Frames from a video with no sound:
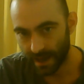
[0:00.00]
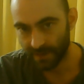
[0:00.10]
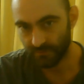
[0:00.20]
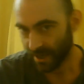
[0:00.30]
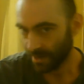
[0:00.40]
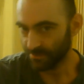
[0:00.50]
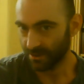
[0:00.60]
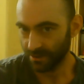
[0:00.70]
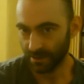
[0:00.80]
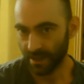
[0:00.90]
if games are
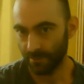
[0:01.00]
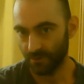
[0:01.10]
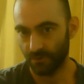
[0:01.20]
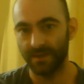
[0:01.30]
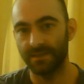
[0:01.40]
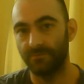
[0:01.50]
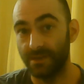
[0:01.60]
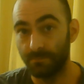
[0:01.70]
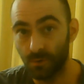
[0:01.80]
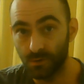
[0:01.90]
going to get progressively
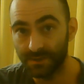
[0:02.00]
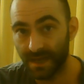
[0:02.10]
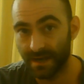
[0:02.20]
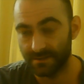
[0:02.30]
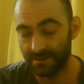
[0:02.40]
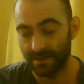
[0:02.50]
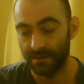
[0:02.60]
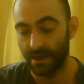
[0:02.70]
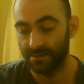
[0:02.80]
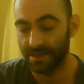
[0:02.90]
more taxing
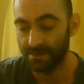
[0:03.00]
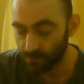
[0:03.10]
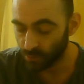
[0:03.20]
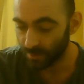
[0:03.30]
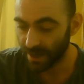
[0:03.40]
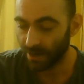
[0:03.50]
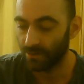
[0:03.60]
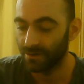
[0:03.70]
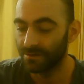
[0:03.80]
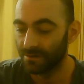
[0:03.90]
and need more power,